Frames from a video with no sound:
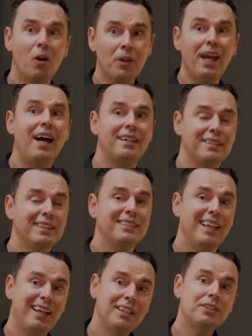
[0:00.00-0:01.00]
me, oh, yeah,
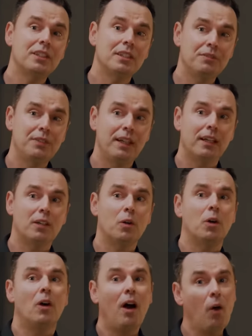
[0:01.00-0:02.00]
that is unfair,
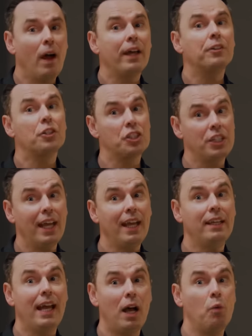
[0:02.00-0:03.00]
or oh, I
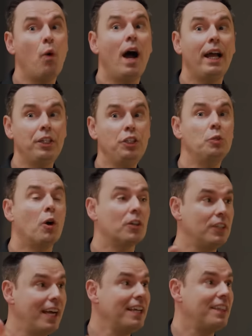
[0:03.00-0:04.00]
understand now why you are
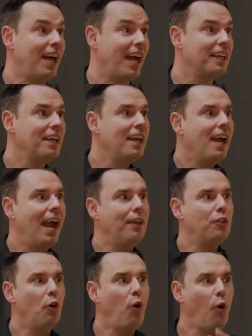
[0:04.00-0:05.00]
like that.
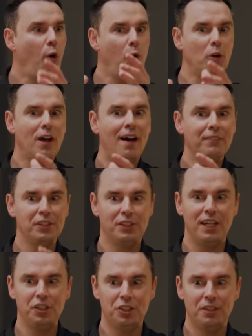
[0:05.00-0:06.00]
And the whole
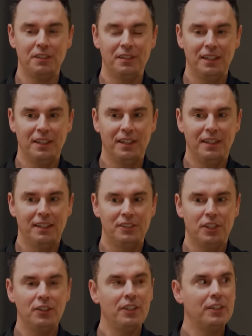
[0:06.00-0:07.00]
conversation
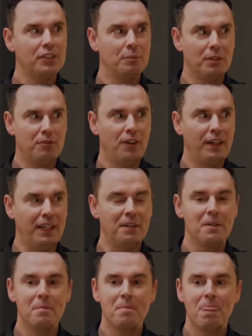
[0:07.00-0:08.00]
suddenly does something funny.
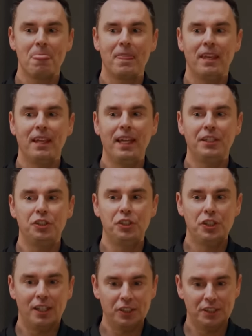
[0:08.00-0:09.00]
It
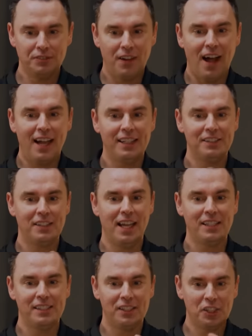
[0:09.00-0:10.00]
justifies
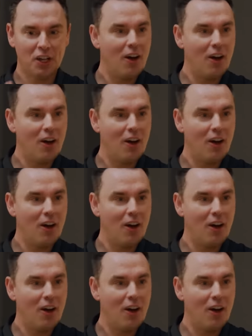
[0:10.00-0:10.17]
and sets